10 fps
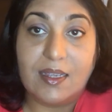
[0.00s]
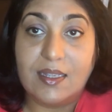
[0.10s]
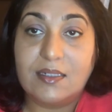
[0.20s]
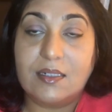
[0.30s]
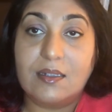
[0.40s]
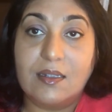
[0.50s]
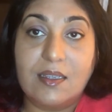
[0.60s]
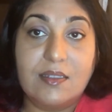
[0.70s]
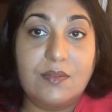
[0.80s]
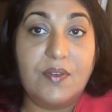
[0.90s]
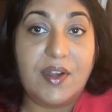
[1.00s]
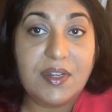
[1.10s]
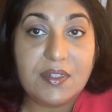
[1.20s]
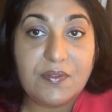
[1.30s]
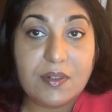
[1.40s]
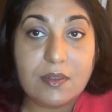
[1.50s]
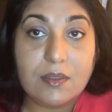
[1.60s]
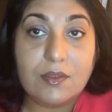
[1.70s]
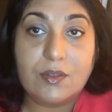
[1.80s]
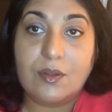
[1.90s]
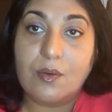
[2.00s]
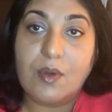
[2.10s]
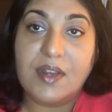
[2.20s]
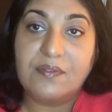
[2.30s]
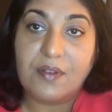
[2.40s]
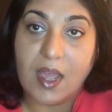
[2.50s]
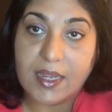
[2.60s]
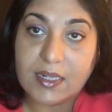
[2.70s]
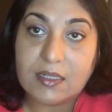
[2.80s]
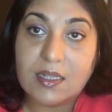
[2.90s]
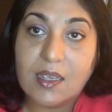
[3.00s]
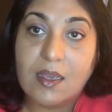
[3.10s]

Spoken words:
It is very difficult to go and find